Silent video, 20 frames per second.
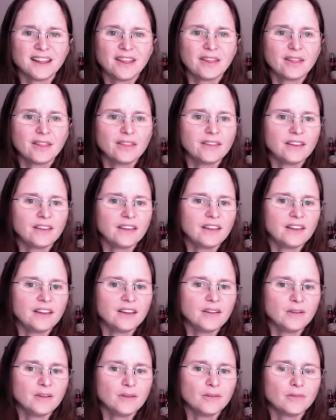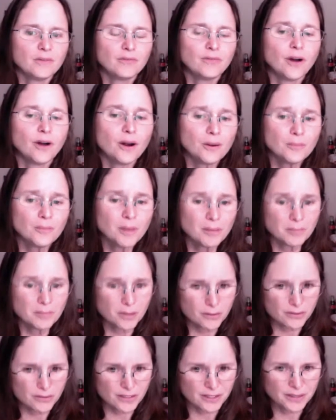the farm
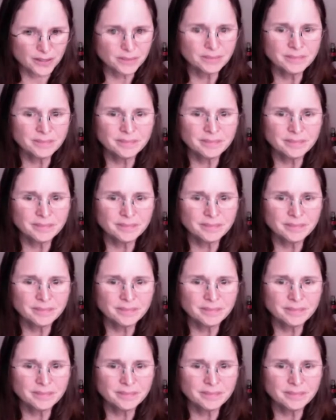museum.